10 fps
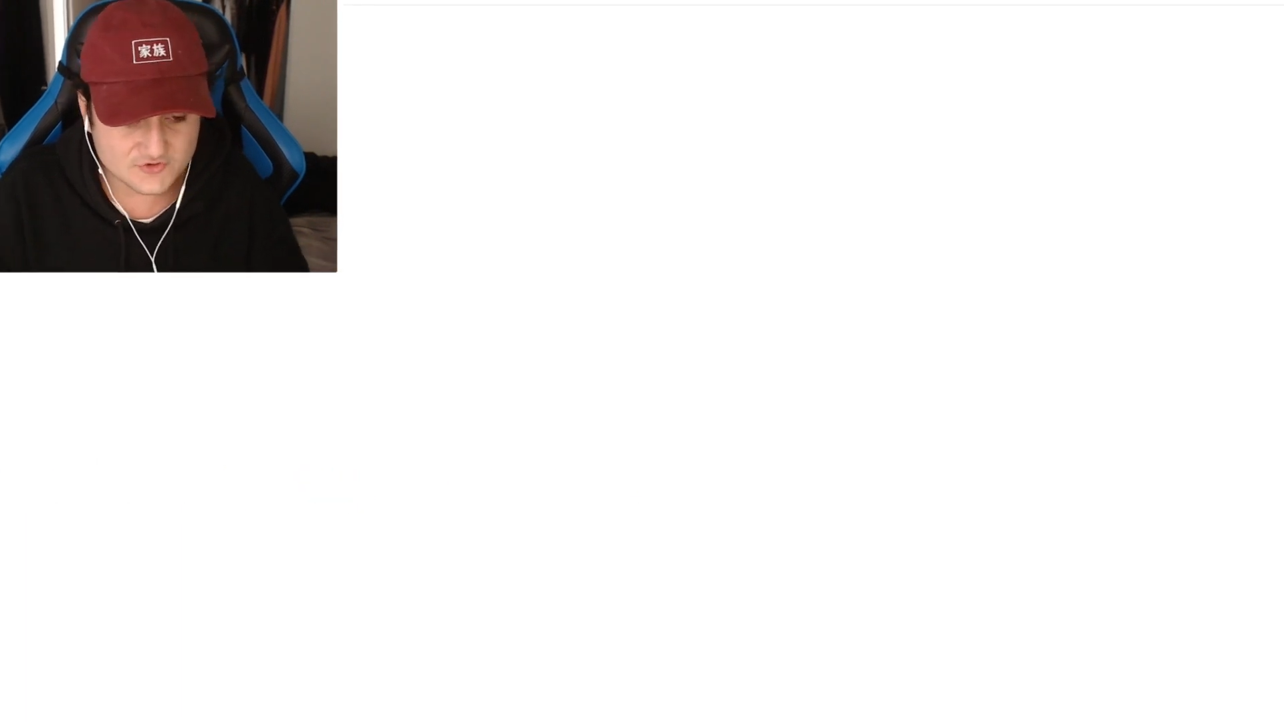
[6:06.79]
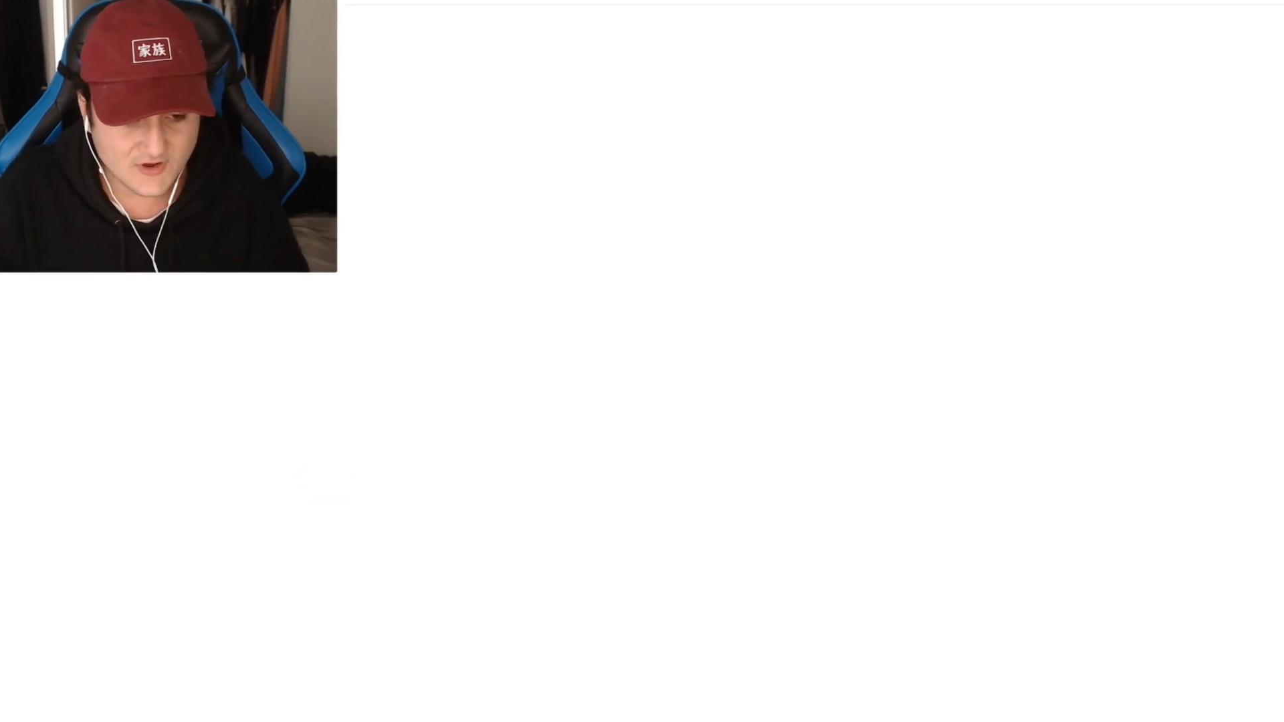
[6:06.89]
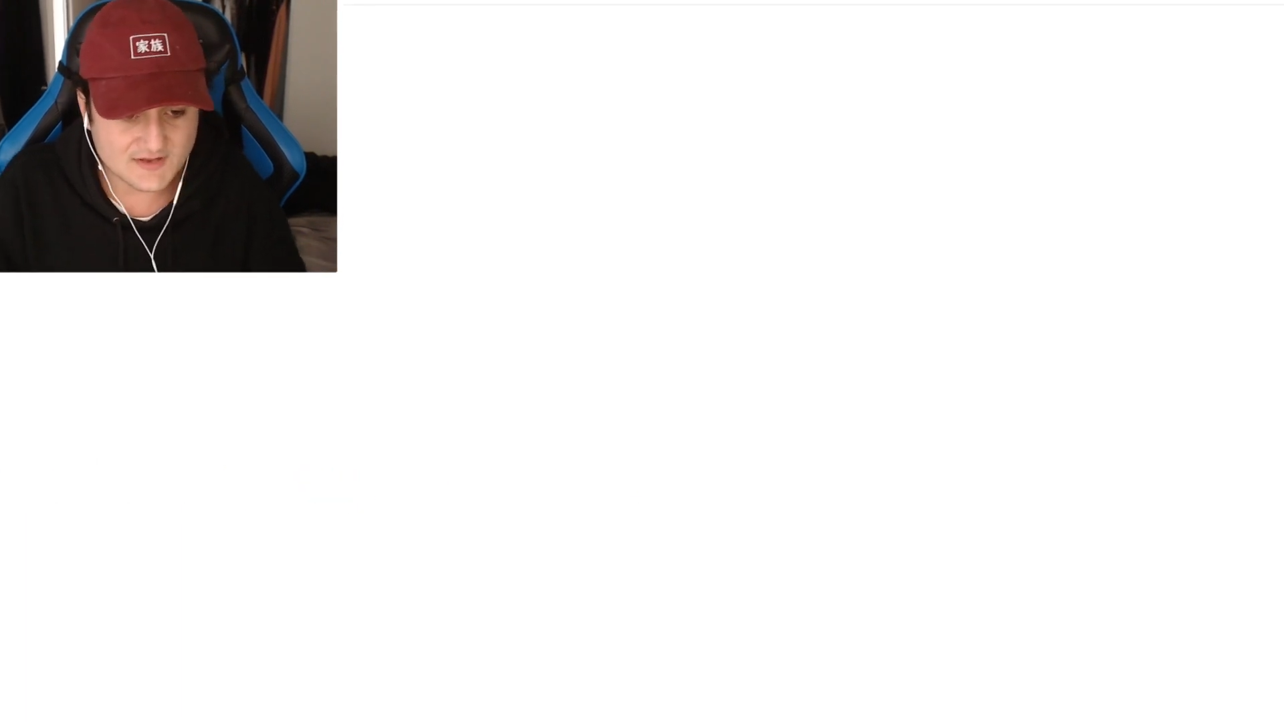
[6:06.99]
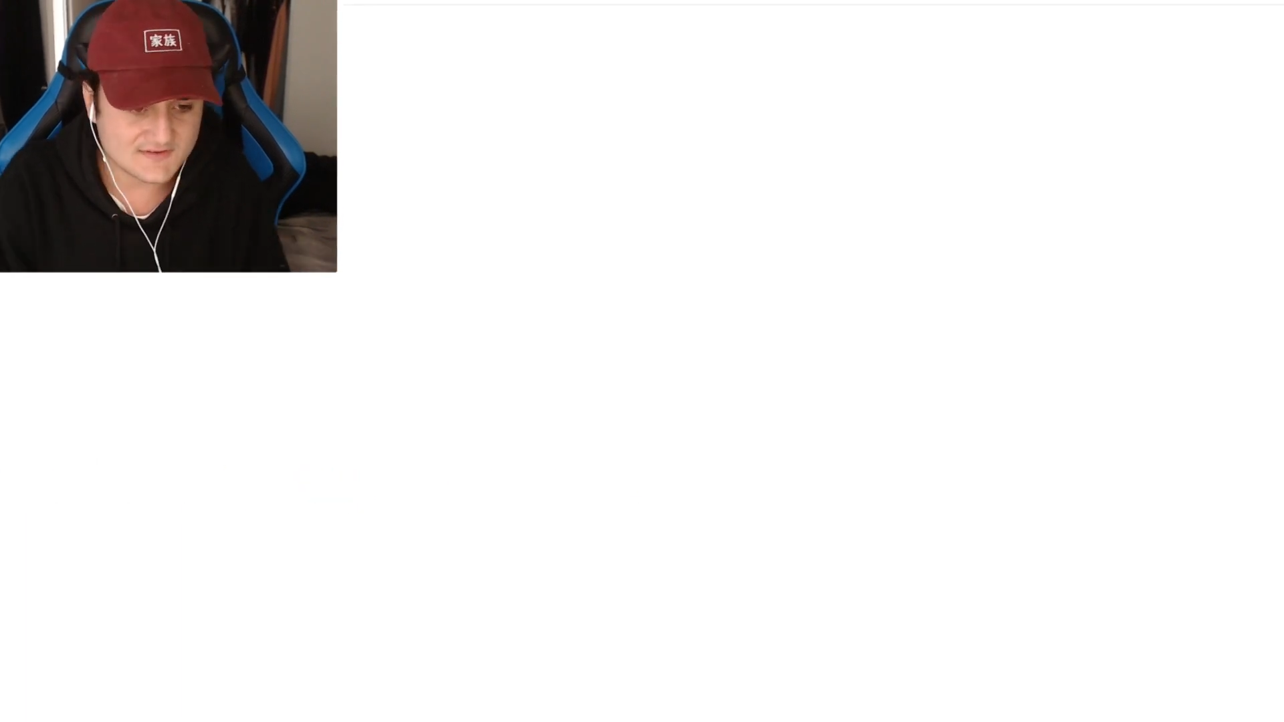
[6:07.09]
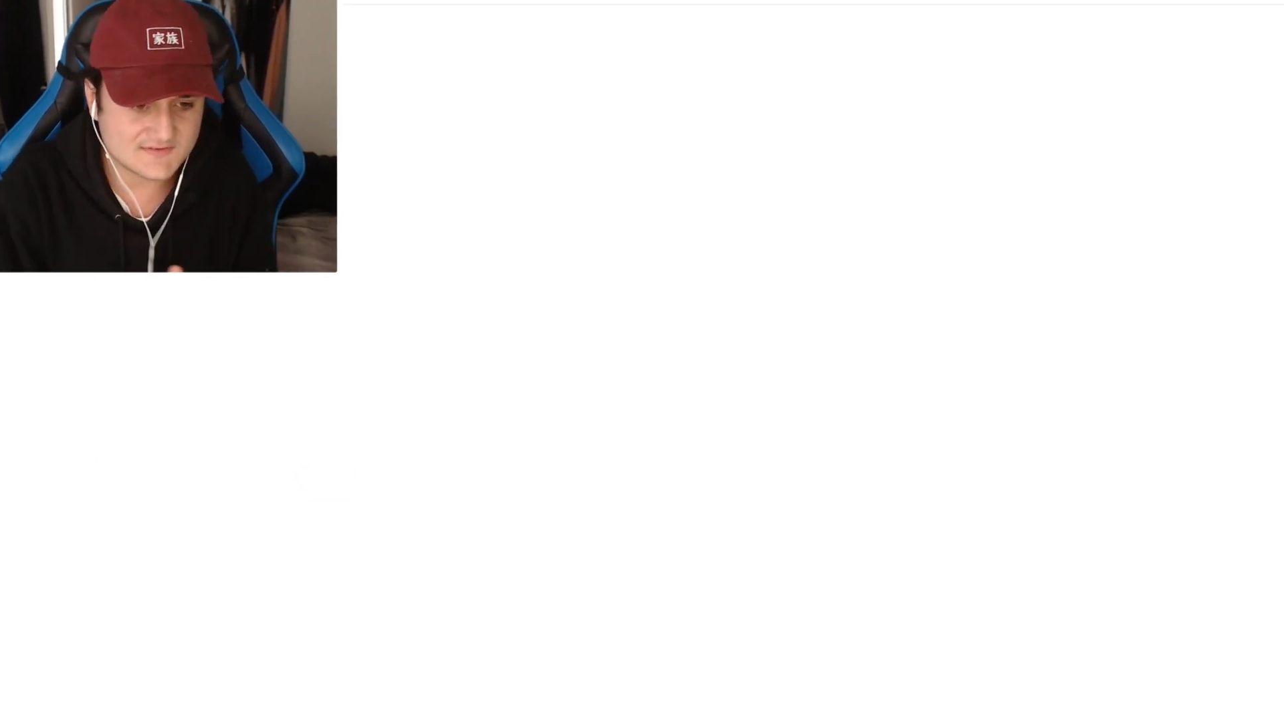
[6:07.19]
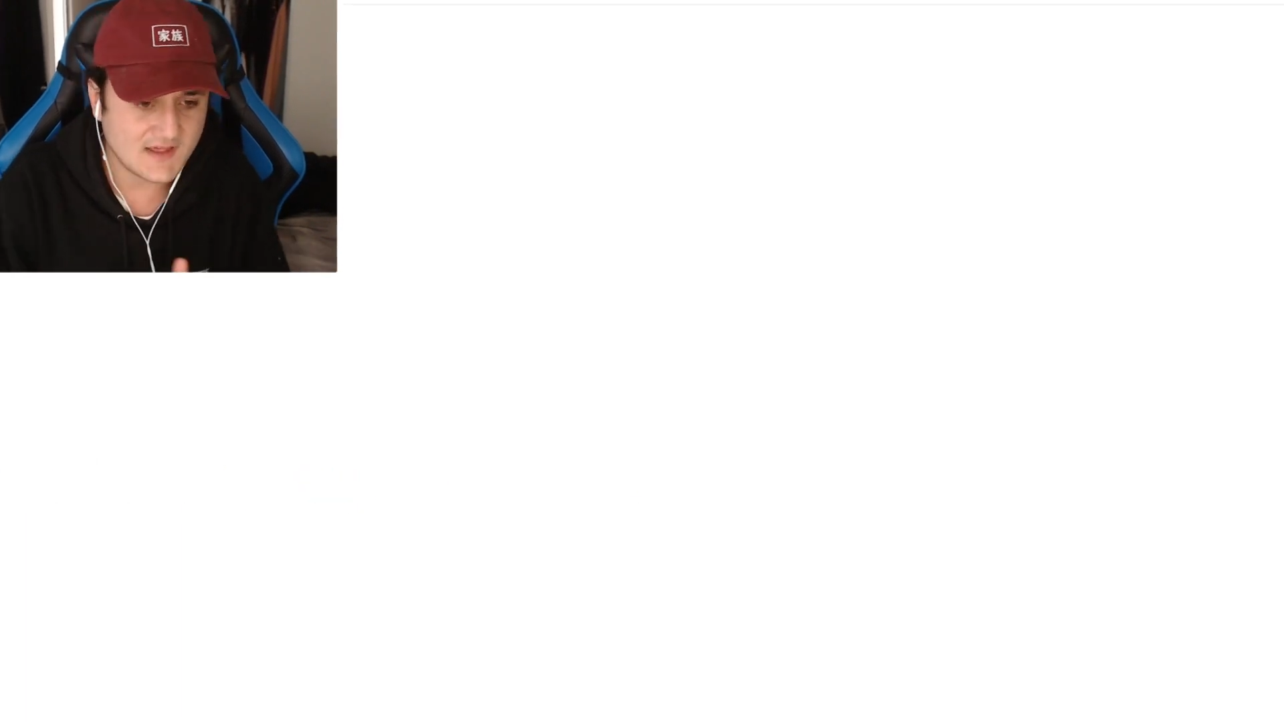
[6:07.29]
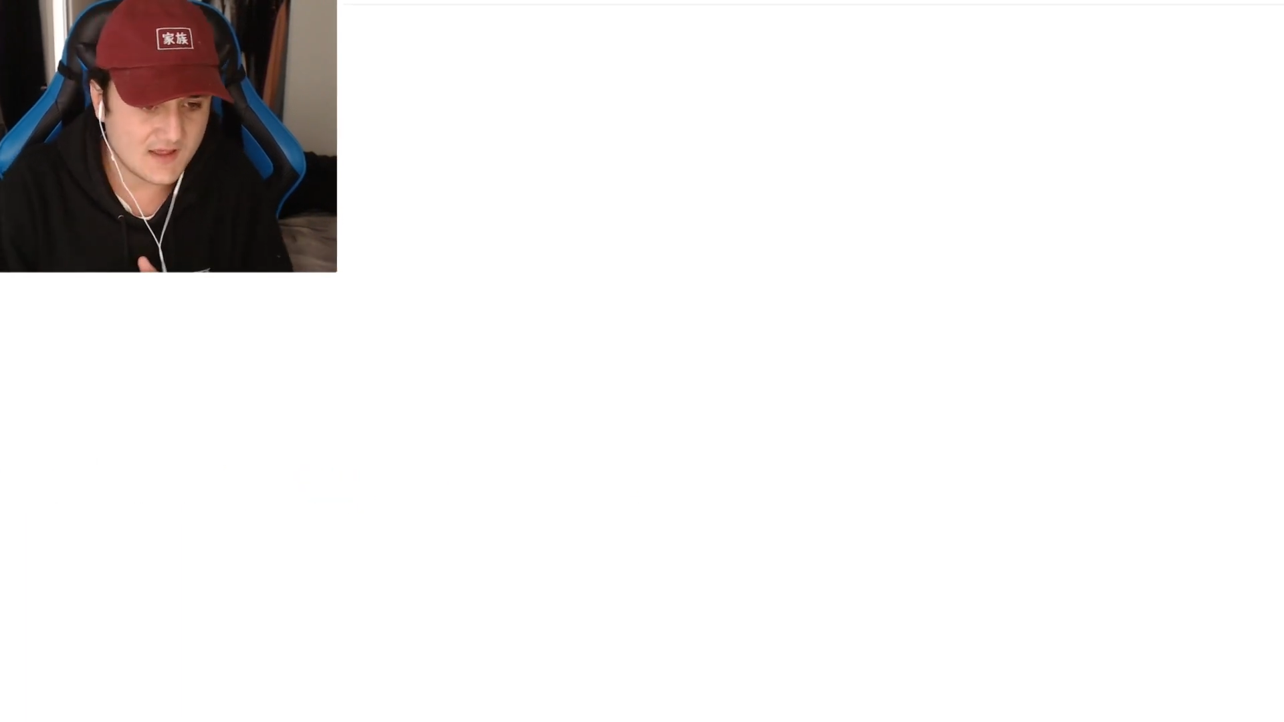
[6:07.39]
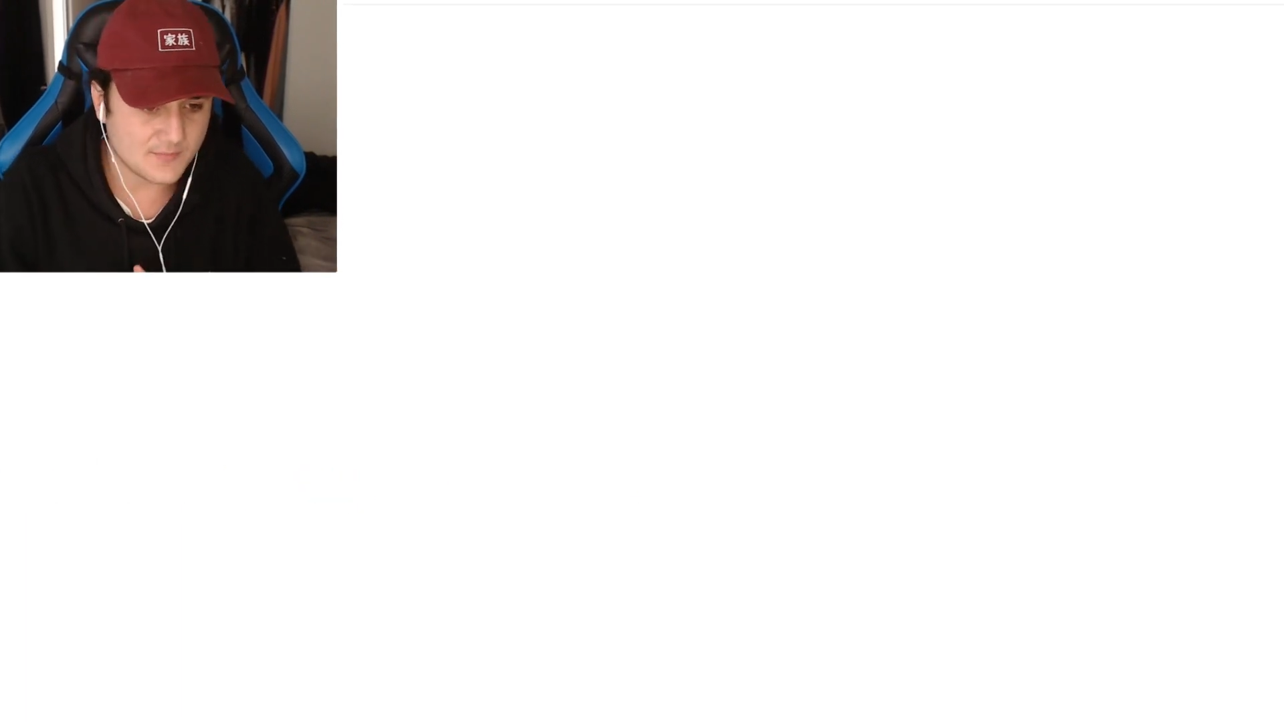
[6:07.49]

trying to say,